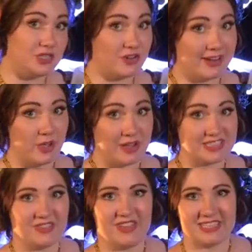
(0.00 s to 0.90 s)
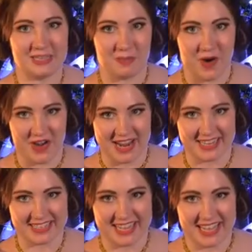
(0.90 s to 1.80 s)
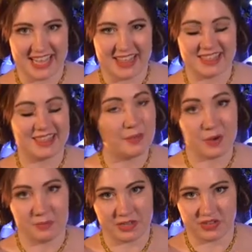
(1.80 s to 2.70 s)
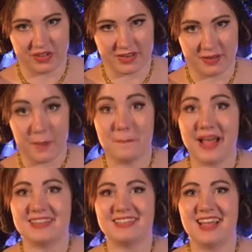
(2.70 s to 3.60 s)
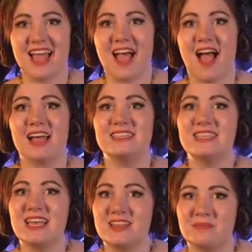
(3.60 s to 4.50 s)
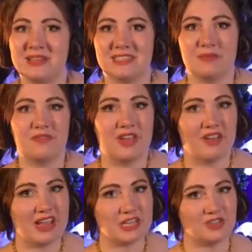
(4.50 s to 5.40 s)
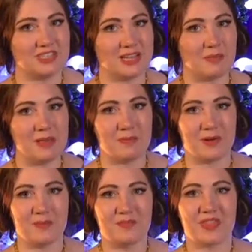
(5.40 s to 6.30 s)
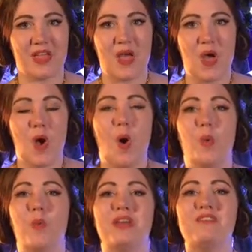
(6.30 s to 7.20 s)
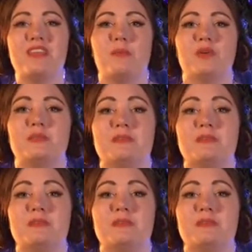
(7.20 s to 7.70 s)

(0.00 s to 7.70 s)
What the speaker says: started going to fancy parties. They weren't much fun, but I did meet some very interesting people. One of them was